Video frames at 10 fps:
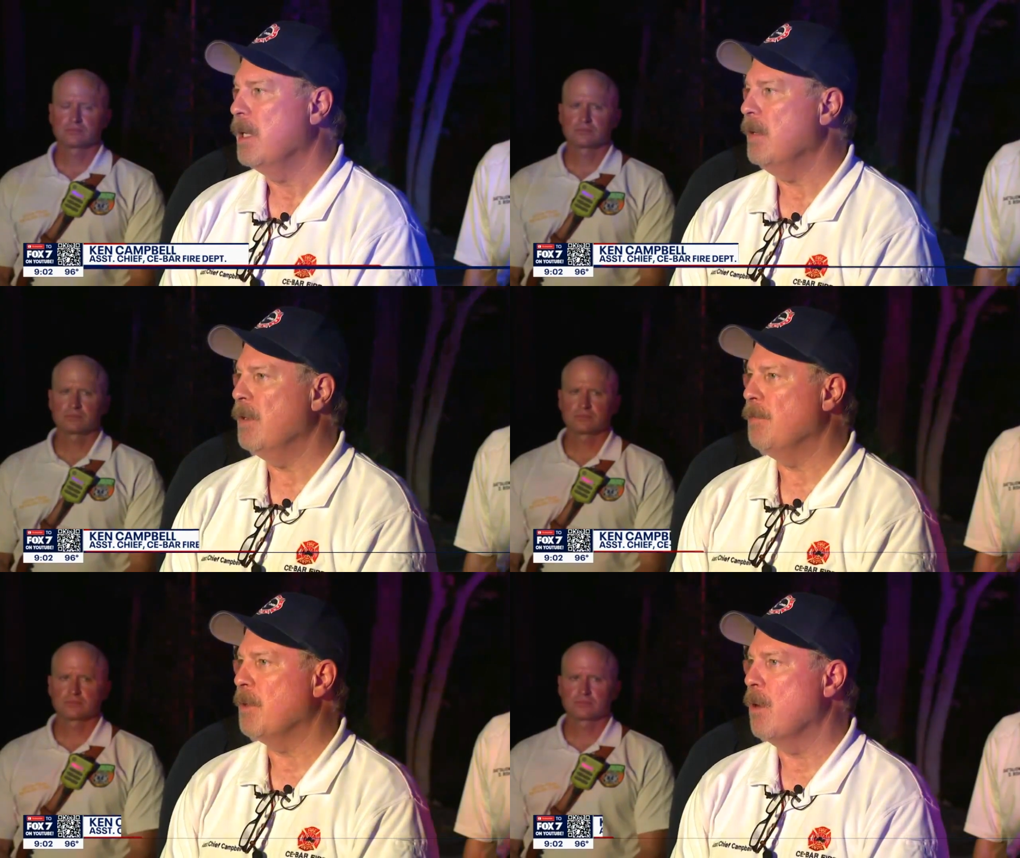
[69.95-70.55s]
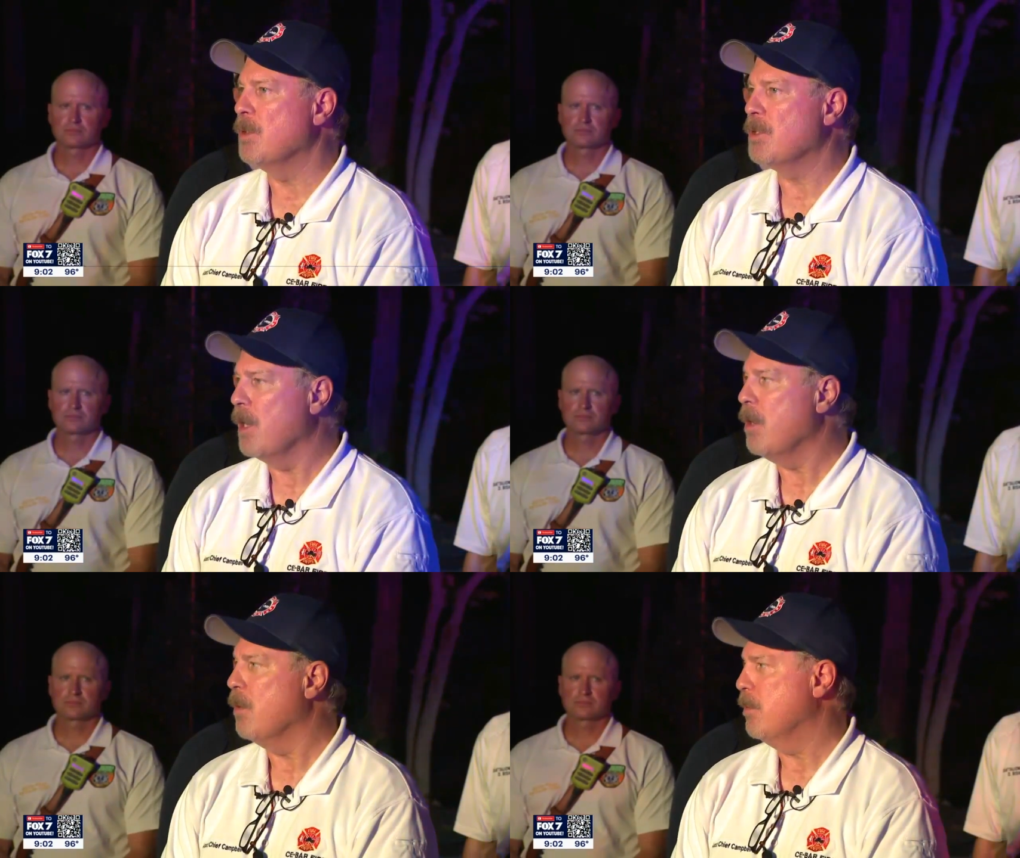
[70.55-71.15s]
Speaker 1: Even if you're going
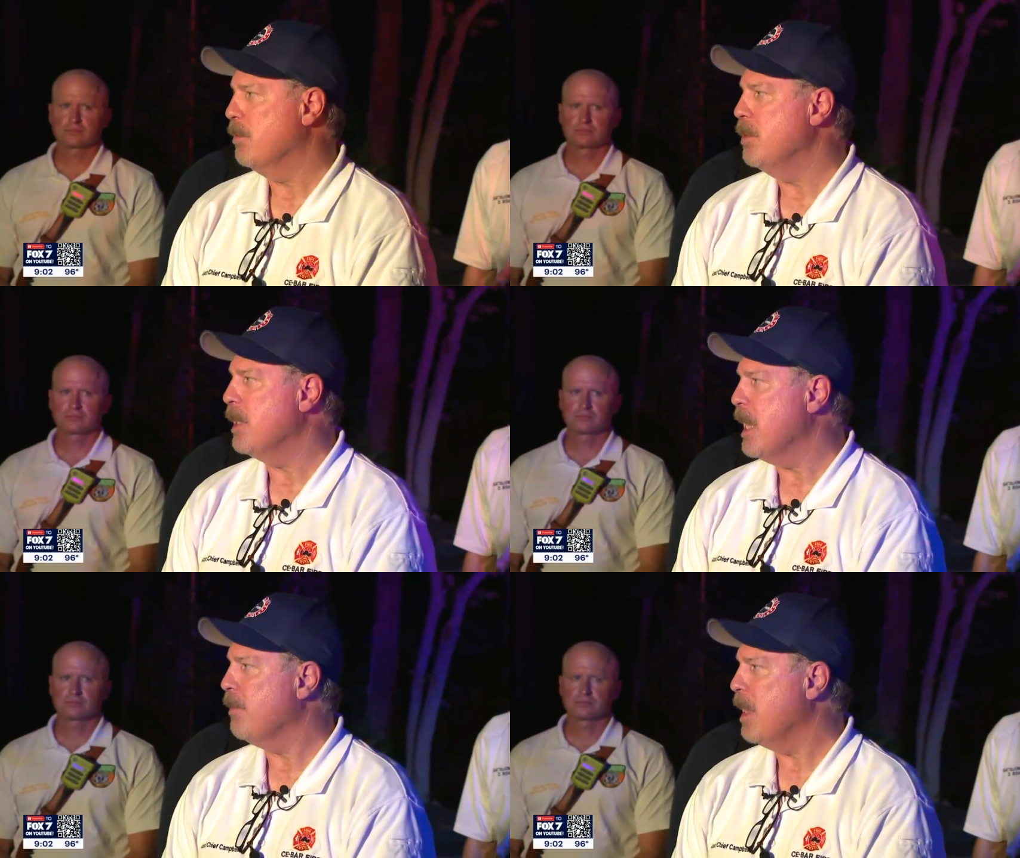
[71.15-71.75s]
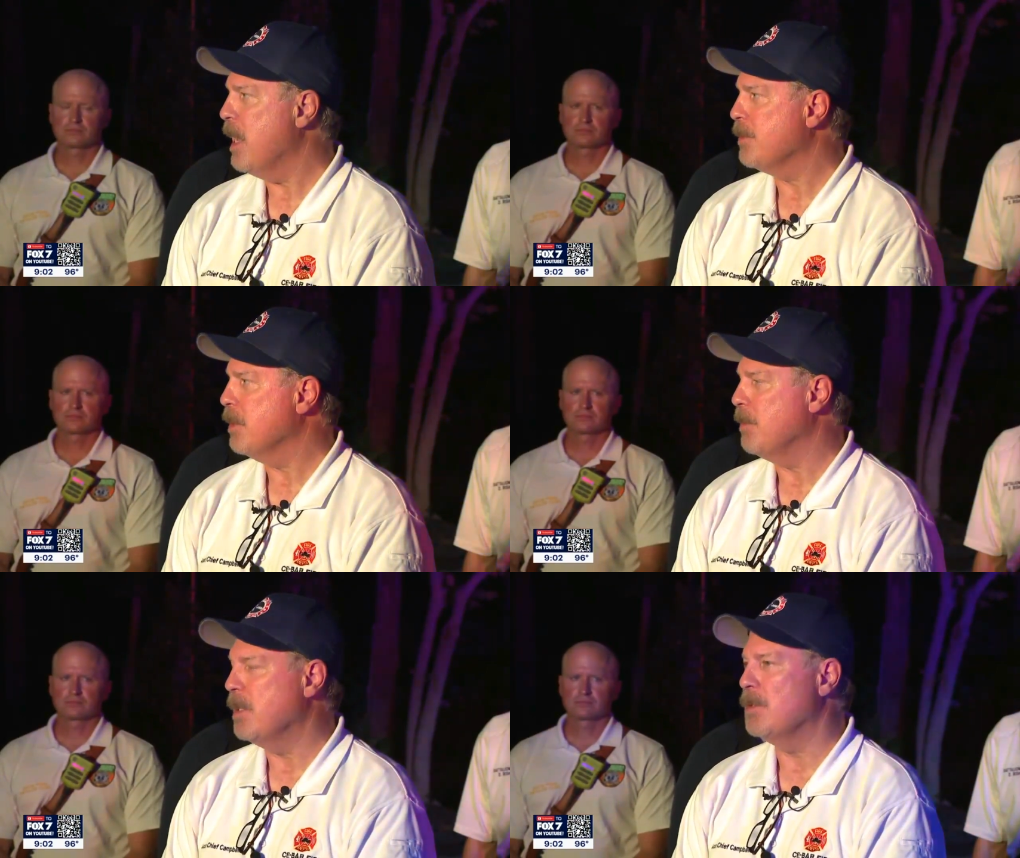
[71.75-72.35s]
slow, you can have an
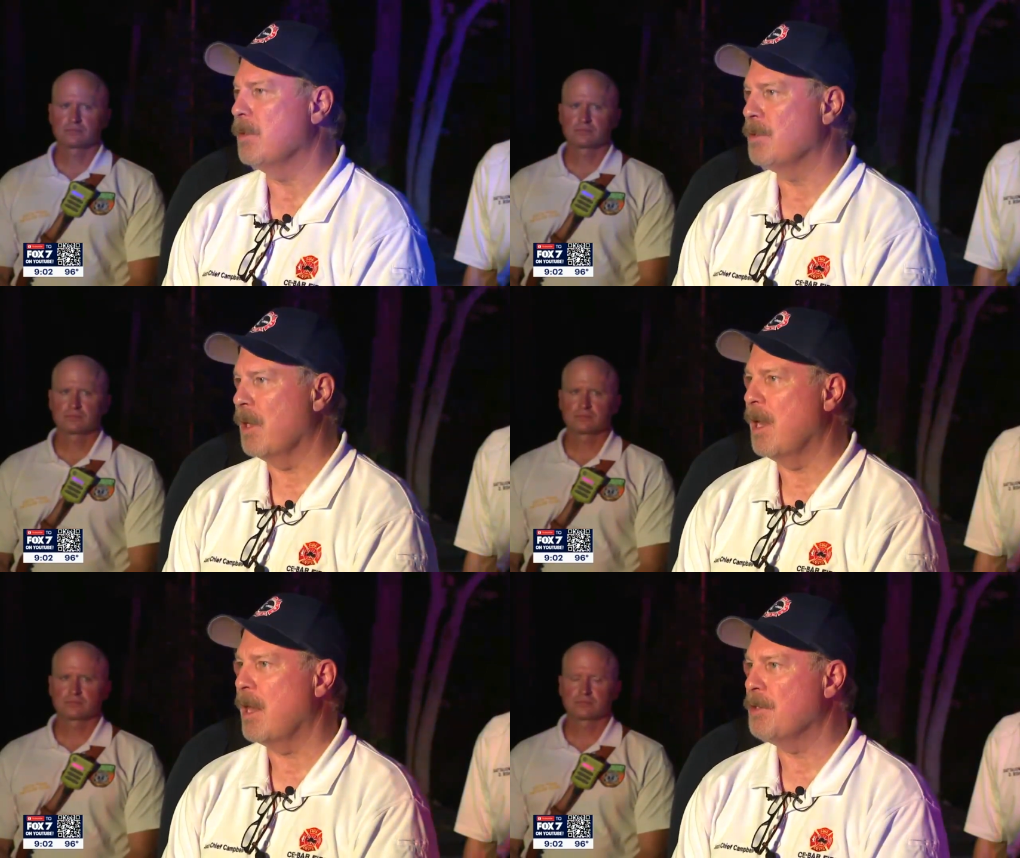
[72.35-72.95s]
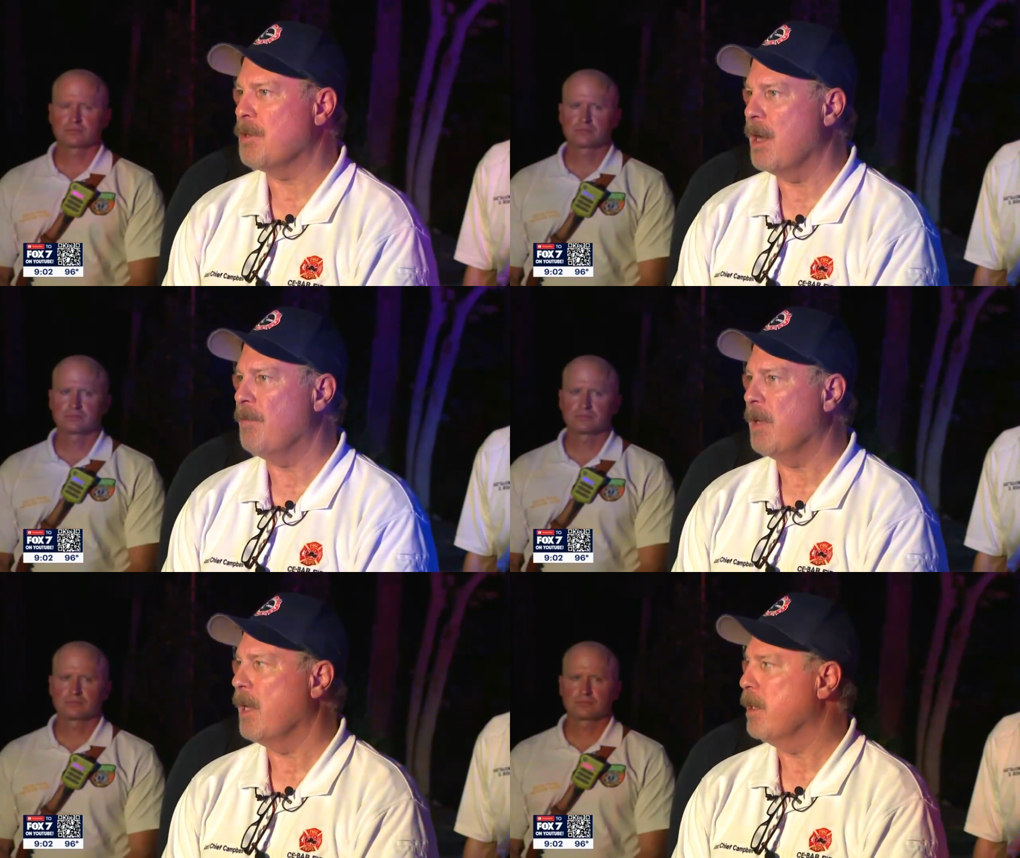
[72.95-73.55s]
accident because there's a lot of
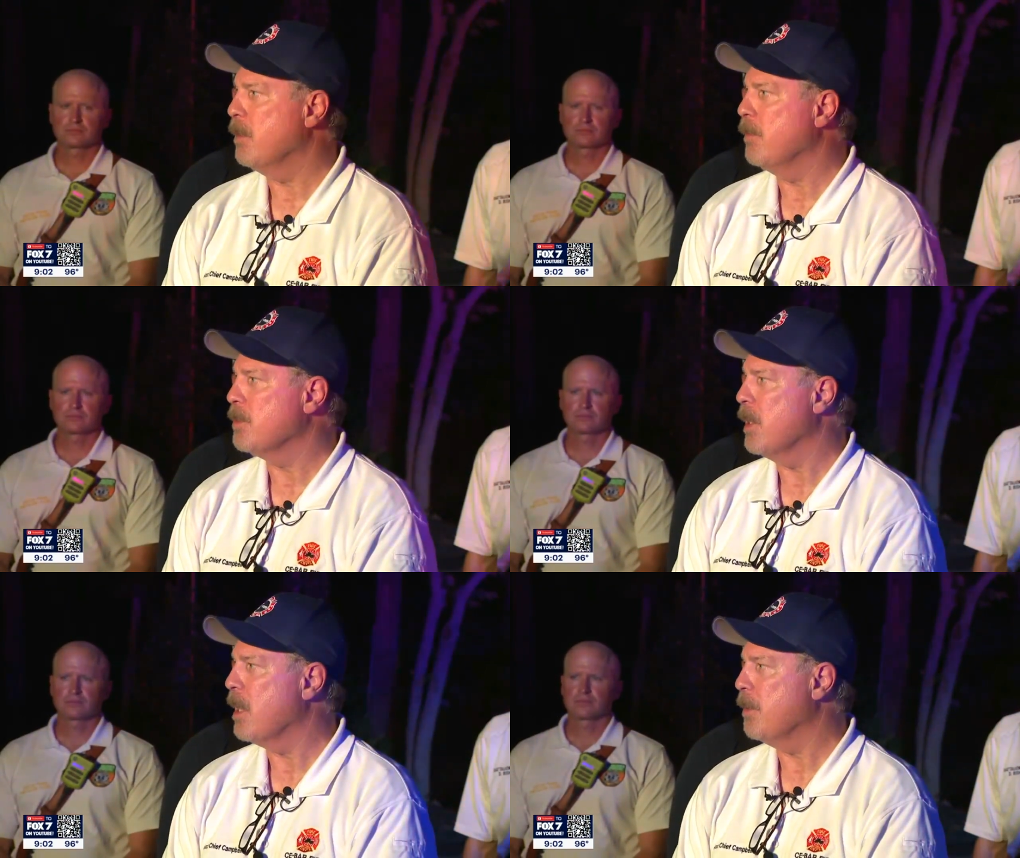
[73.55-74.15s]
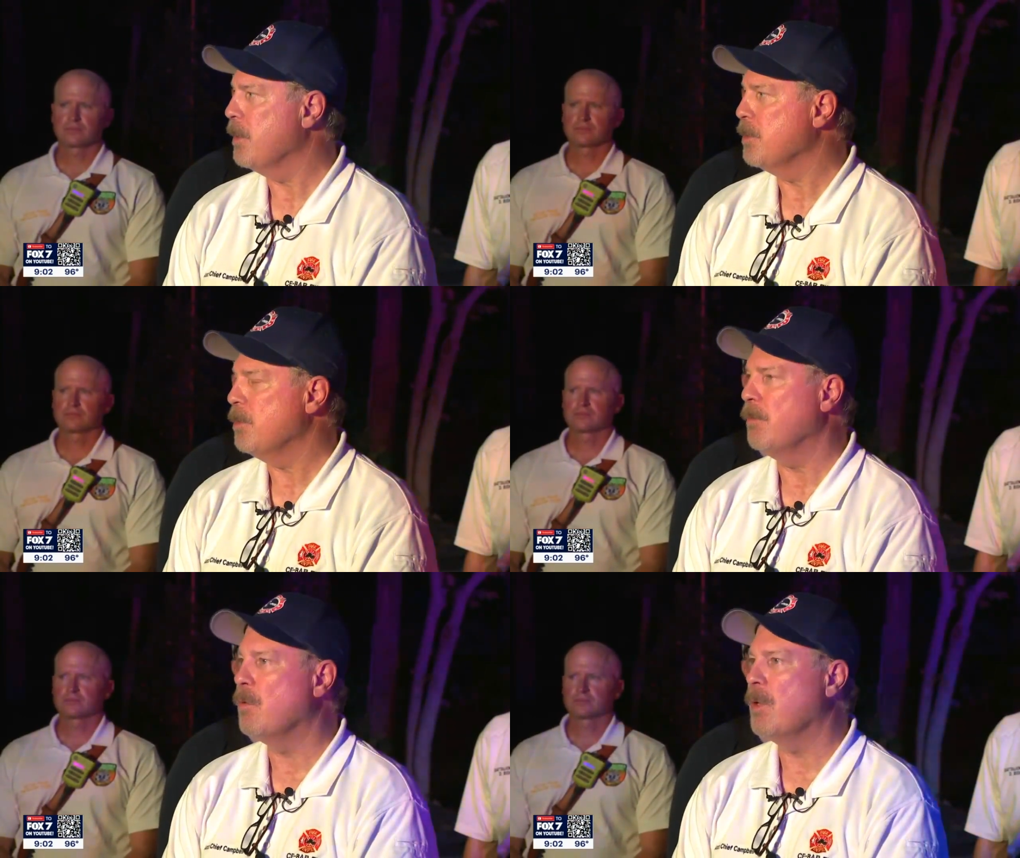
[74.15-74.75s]
traffic out here and there's a lot of things
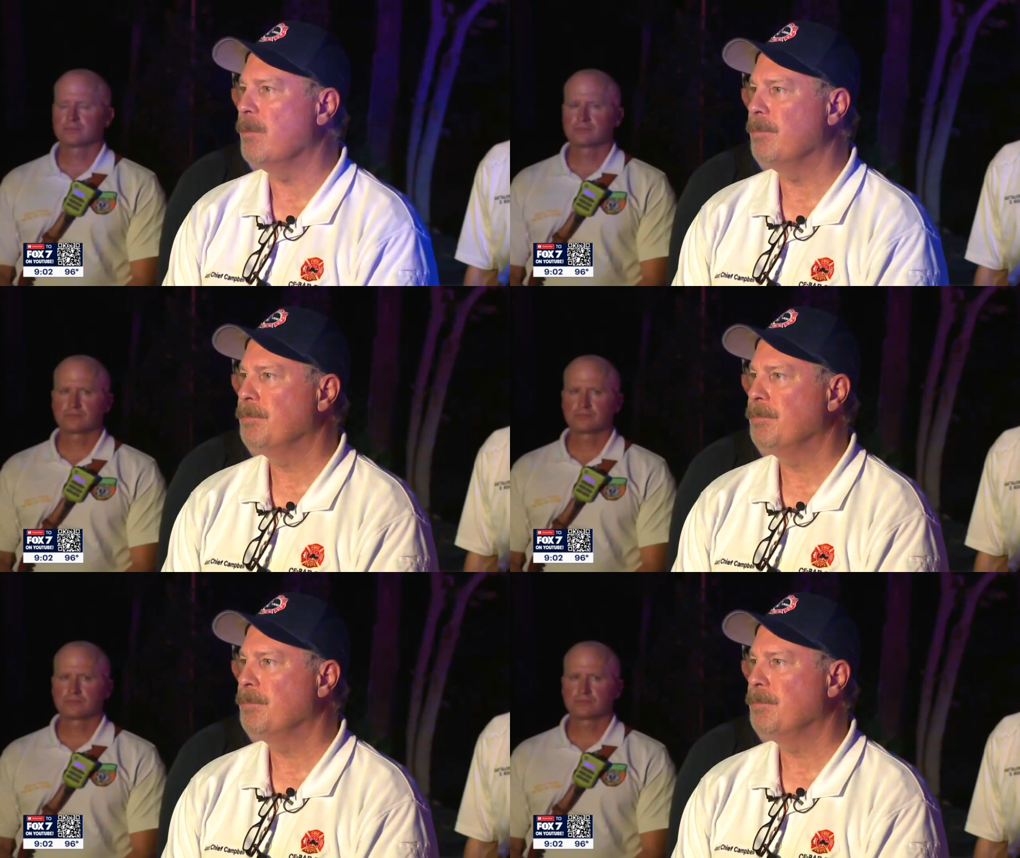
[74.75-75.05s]
to avoid.